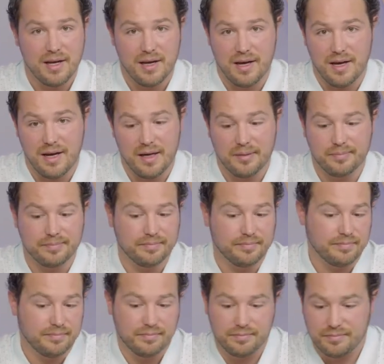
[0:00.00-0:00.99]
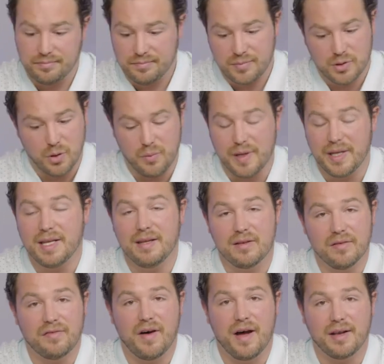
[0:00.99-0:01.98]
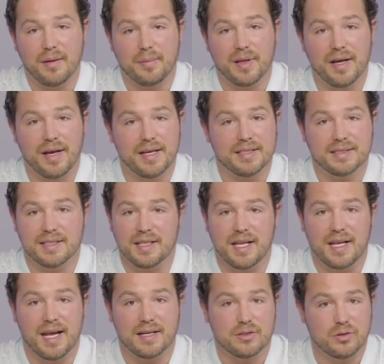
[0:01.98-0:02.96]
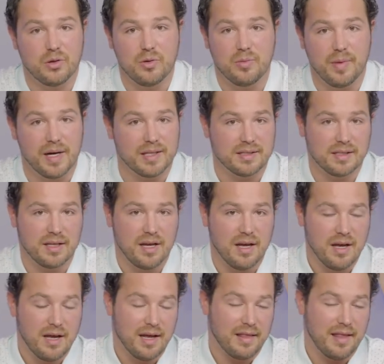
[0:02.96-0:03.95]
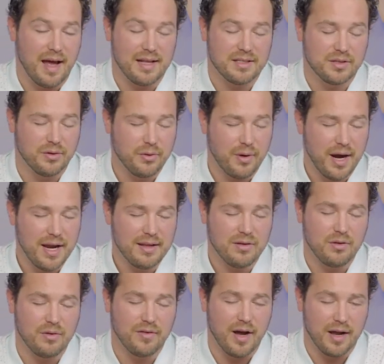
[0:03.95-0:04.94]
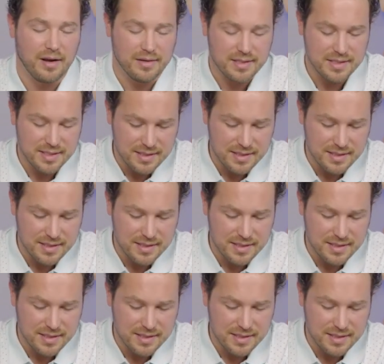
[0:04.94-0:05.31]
Um, so we need to find a place in the next two months. That's great. You've got a